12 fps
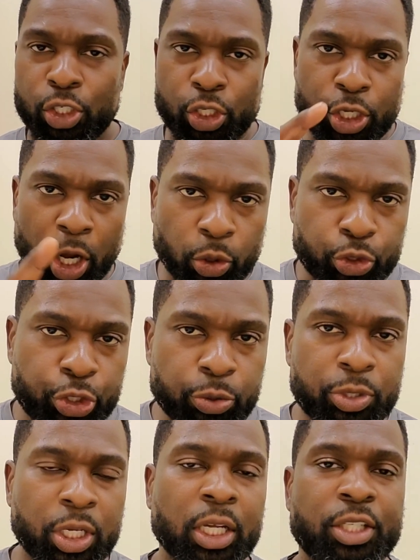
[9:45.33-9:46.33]
Don't you
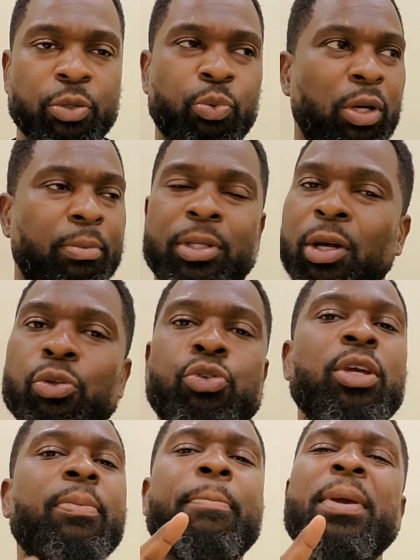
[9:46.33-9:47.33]
touch a woman. Don't you
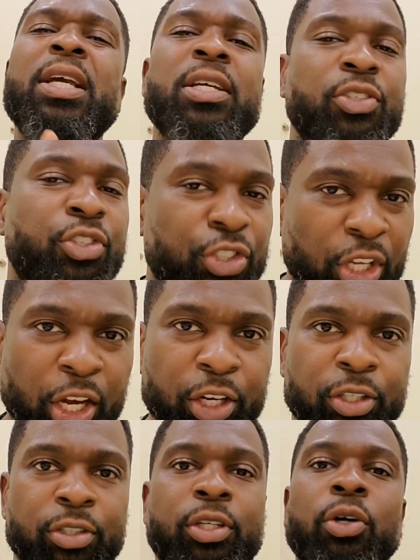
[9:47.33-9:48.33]
even be
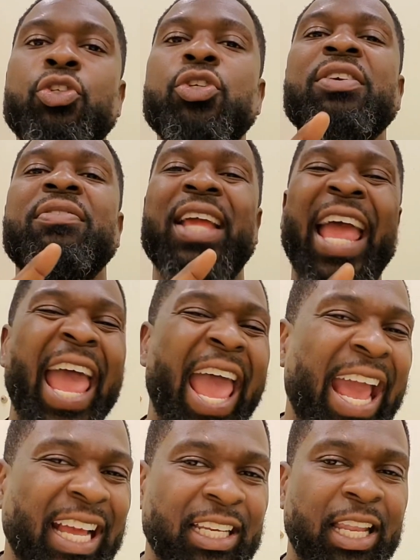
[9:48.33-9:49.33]
concerned. Don't you even
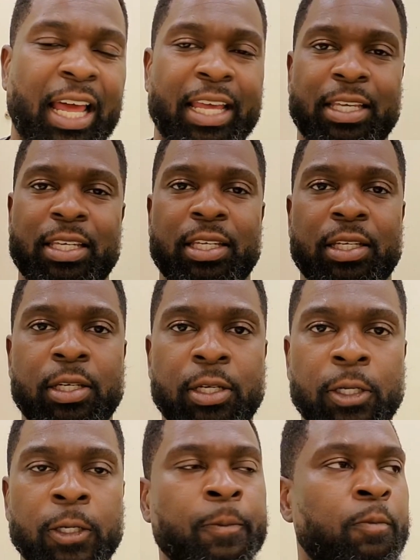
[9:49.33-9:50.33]
act like
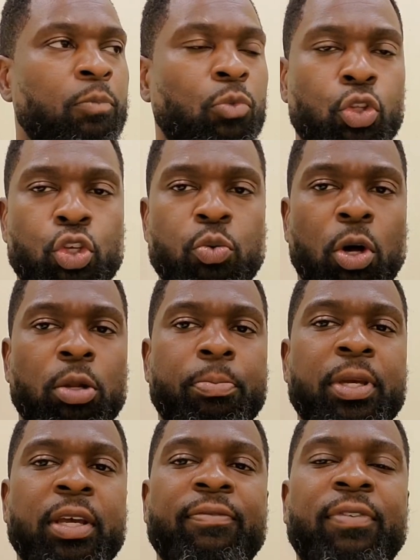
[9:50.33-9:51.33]
you want to
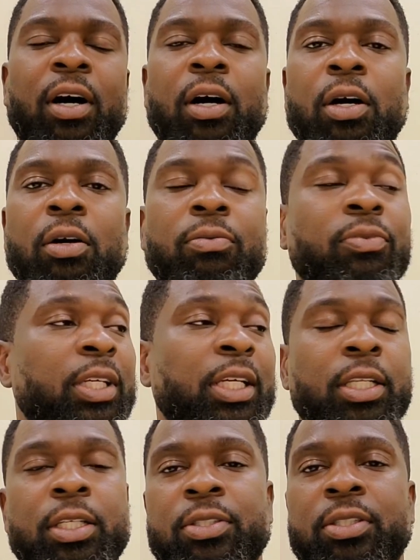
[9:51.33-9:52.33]
be involved in
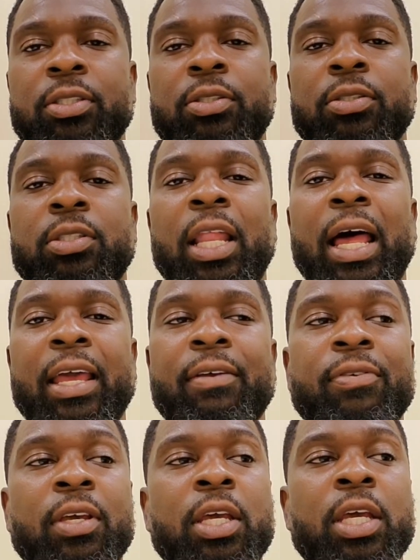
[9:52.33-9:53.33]
this sister's life
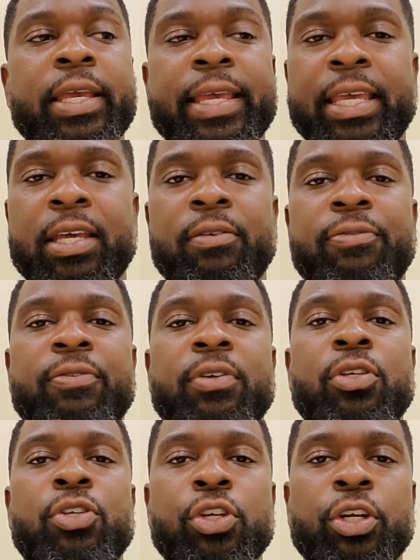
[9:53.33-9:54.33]
if
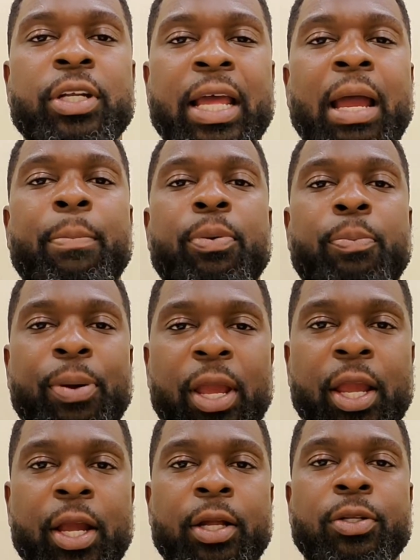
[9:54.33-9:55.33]
you're not
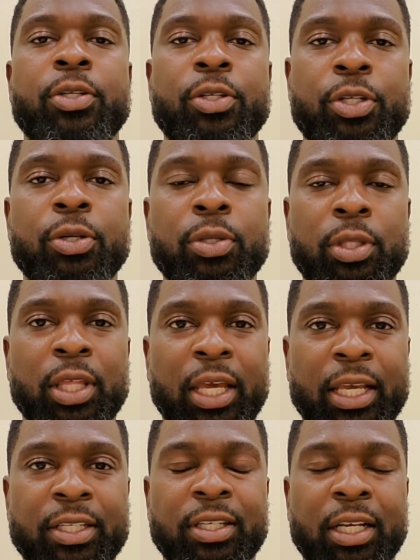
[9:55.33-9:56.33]
prepared to do the
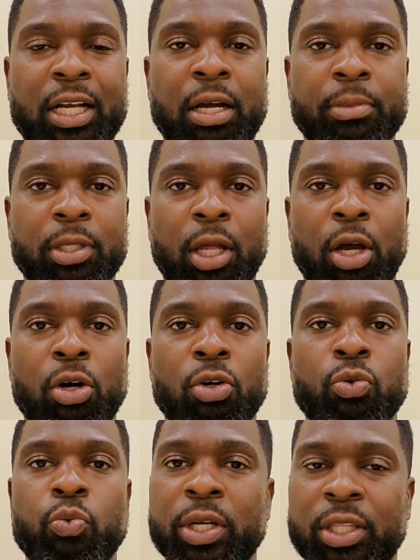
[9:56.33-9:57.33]
things that come
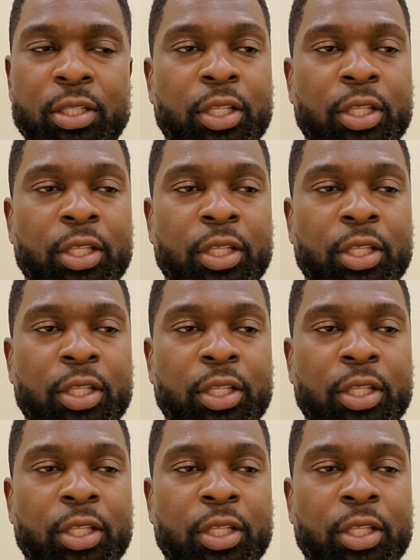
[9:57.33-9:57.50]
along with it.